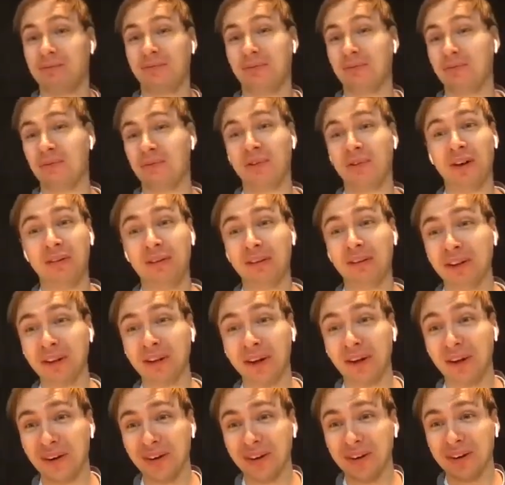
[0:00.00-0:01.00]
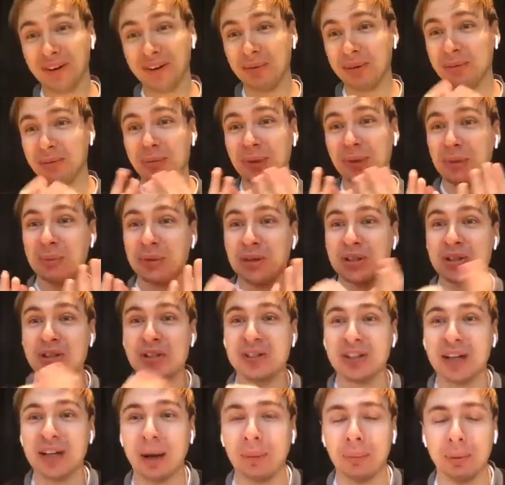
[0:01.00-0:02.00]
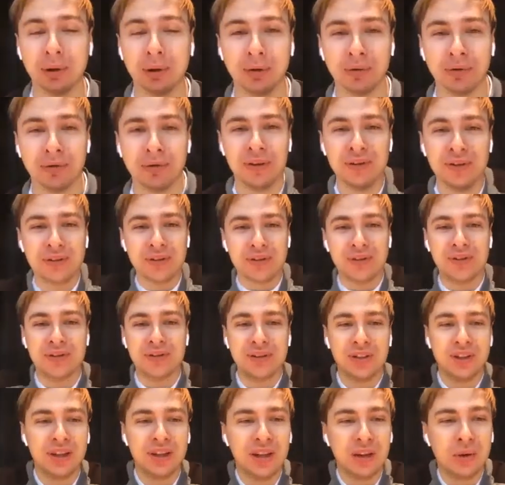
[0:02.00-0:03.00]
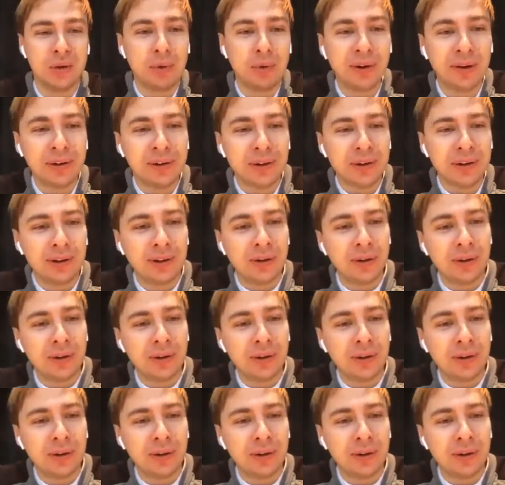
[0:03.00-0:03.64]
very long, but maybe just a couple of reasons where to look.